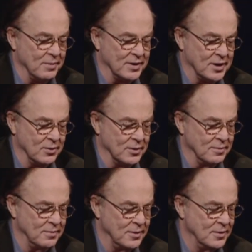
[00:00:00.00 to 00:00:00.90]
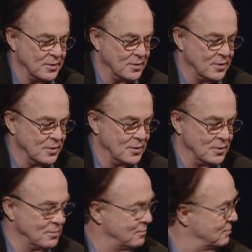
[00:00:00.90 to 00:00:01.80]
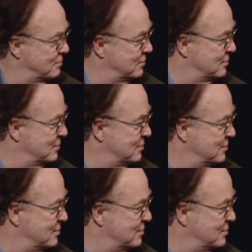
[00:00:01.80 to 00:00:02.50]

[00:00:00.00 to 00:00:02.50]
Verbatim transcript: They were they fun were. Scenes for me because they were like the only scenes in the film when I